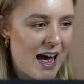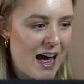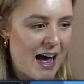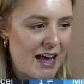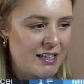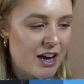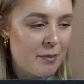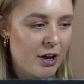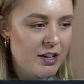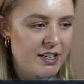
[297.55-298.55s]
and
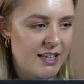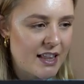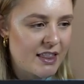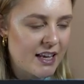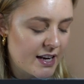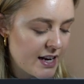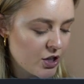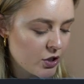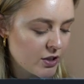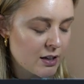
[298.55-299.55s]
I'm going to set the
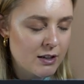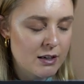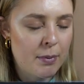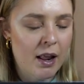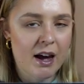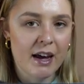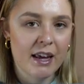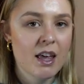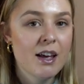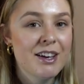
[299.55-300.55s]
initial to
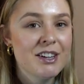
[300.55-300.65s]
supply